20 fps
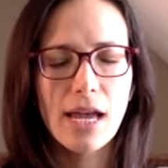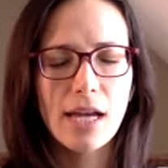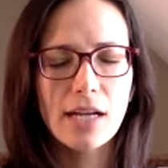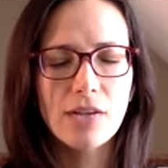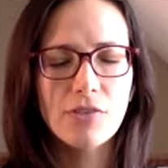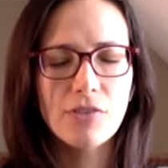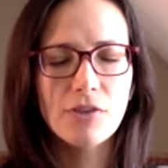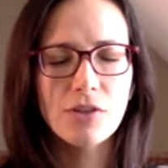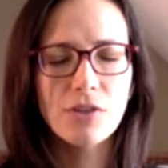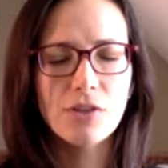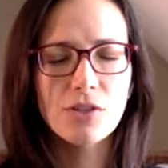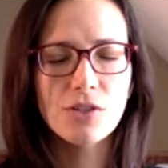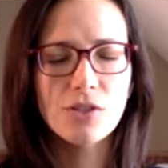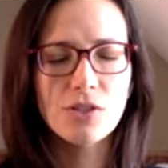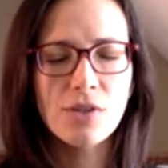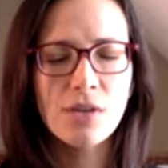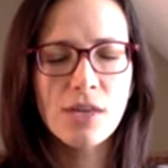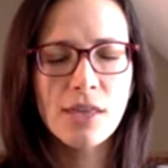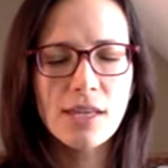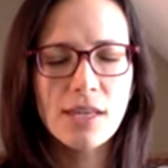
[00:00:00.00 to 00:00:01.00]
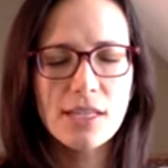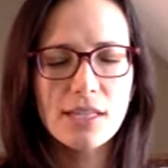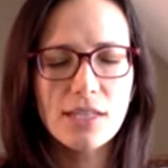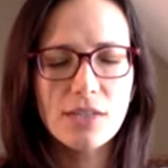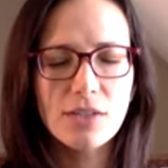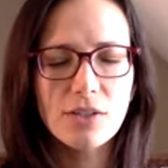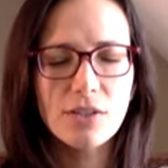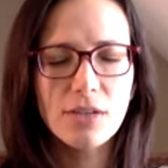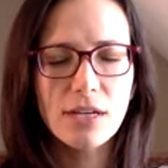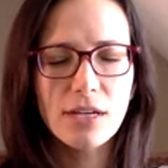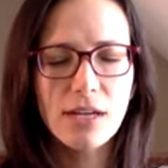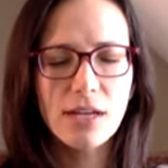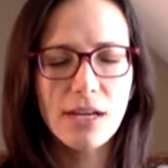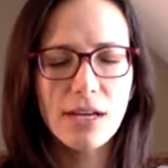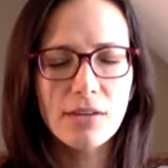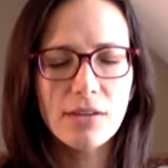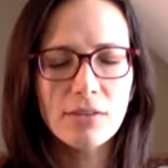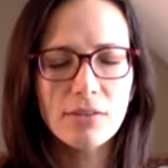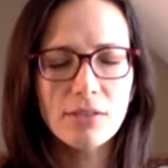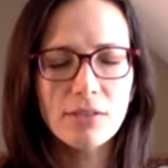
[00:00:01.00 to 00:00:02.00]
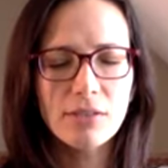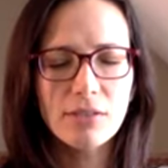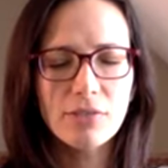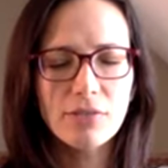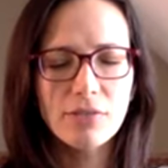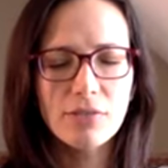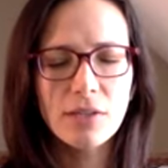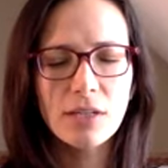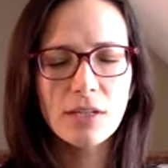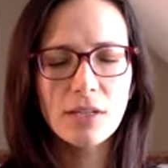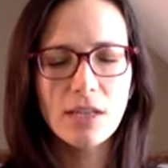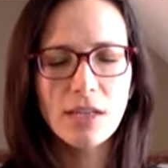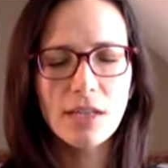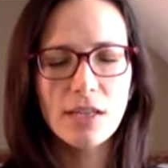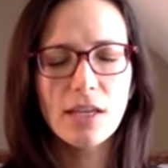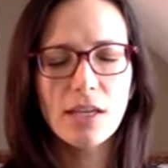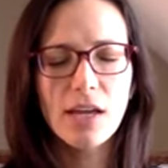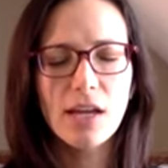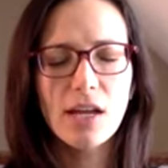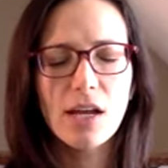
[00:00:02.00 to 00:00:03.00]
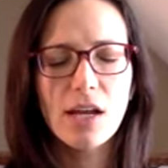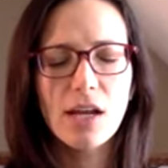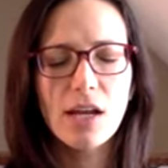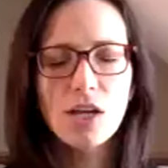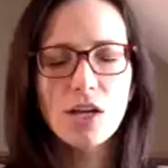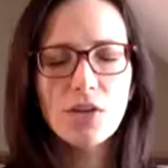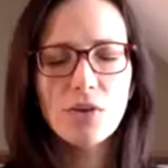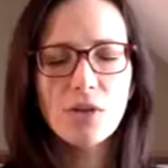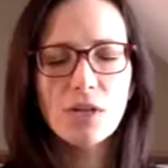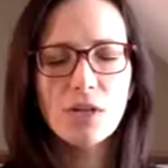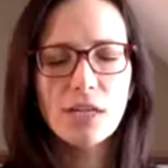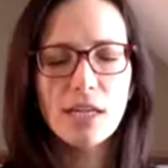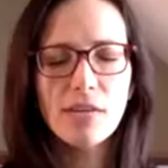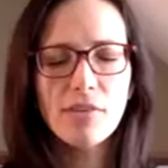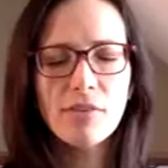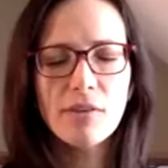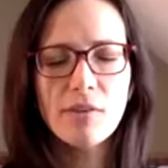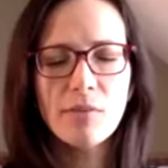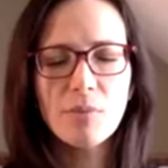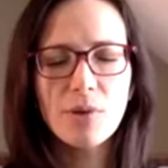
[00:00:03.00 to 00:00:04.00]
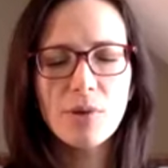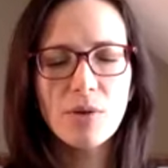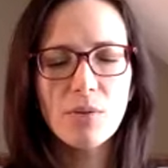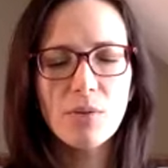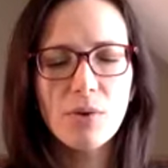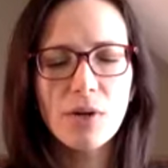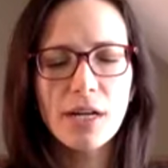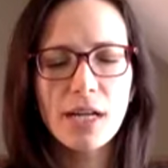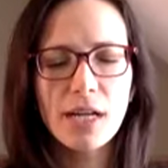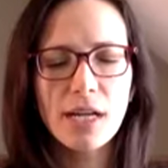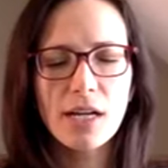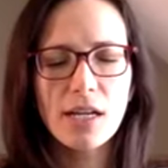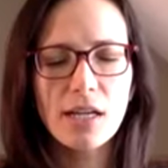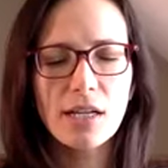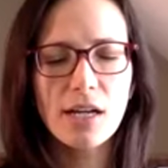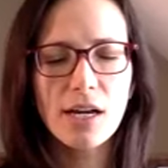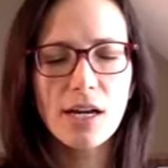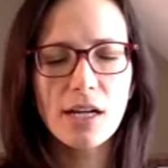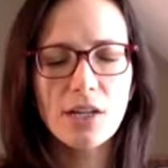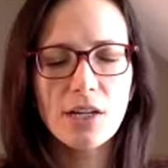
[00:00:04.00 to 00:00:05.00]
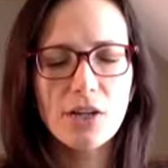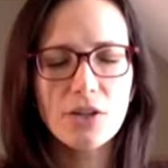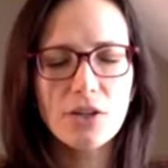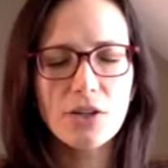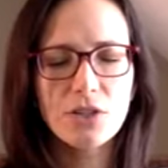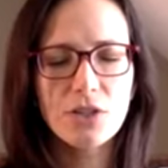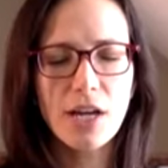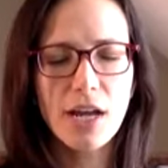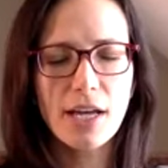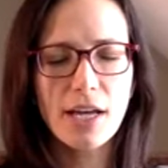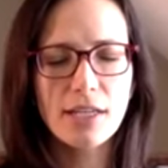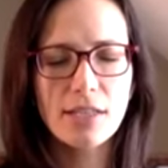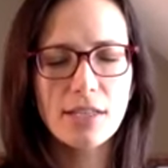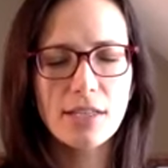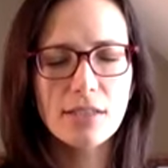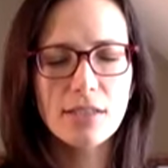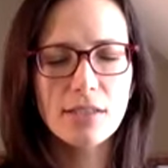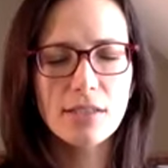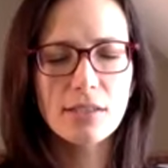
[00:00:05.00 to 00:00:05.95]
And if you're doing this and you're like, I don't really feel anything yet, you could even put one hand on your chest